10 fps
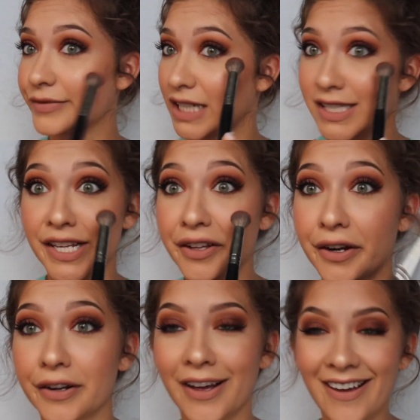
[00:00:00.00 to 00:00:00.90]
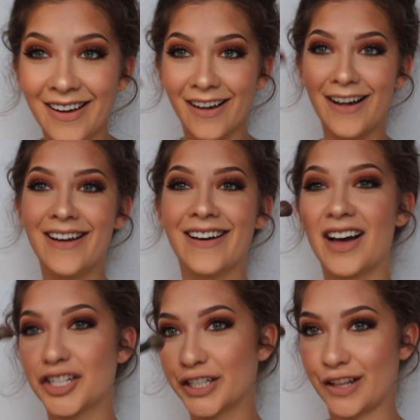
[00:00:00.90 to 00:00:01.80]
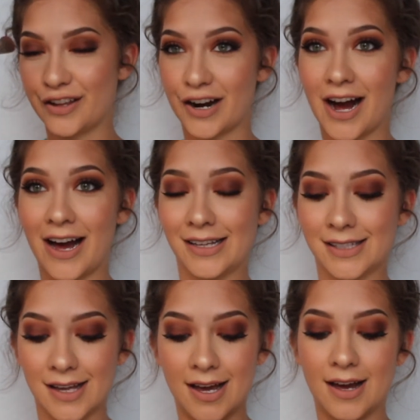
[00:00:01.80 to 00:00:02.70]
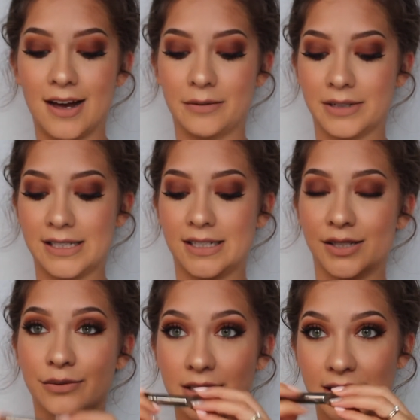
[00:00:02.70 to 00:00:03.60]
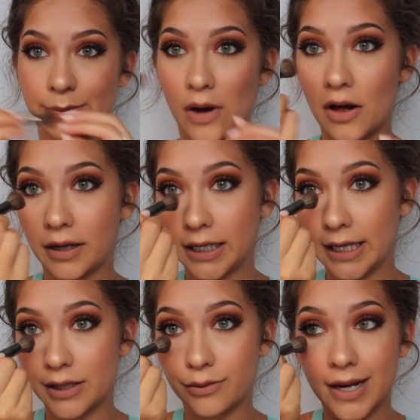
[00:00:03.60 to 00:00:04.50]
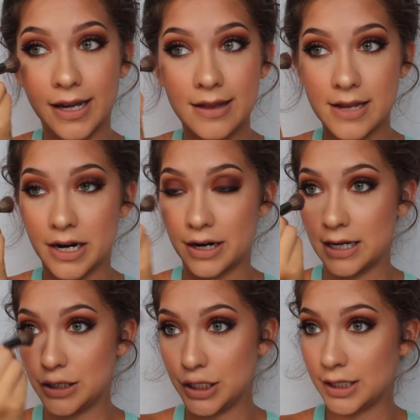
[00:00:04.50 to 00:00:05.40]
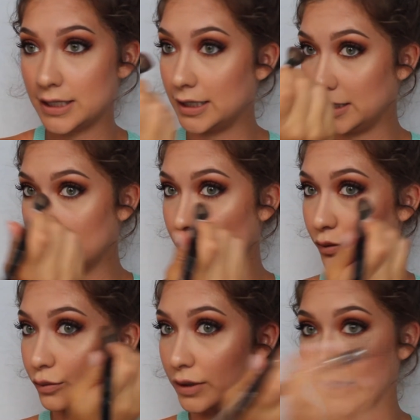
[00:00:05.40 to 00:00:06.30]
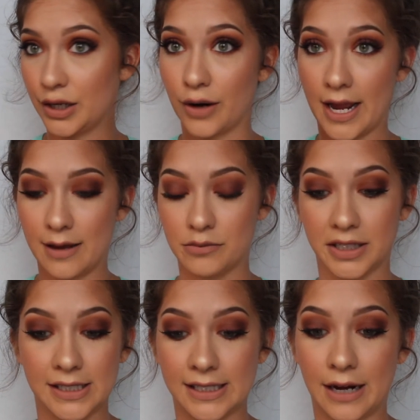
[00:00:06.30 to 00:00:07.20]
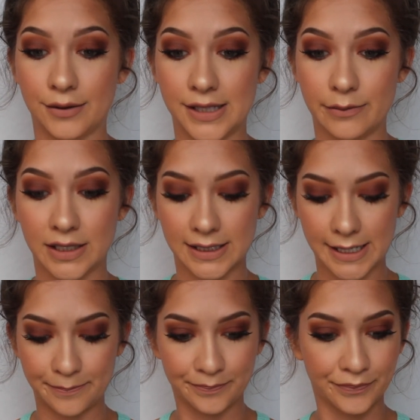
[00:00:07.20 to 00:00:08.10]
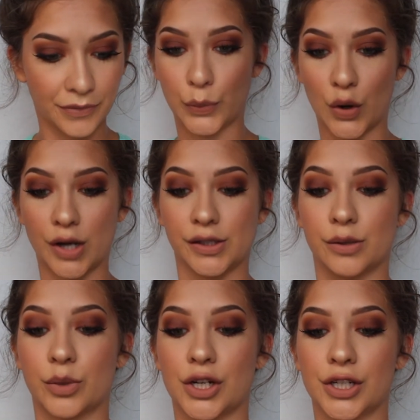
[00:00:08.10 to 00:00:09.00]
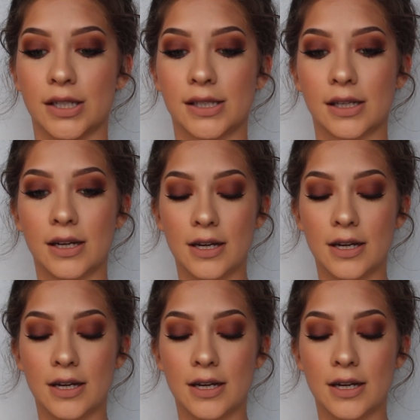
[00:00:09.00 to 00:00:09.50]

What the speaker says: concealer underneath your eyes, because it is really small and it gets right in there and just is really great and blends it out seamlessly. Bronzer brushes.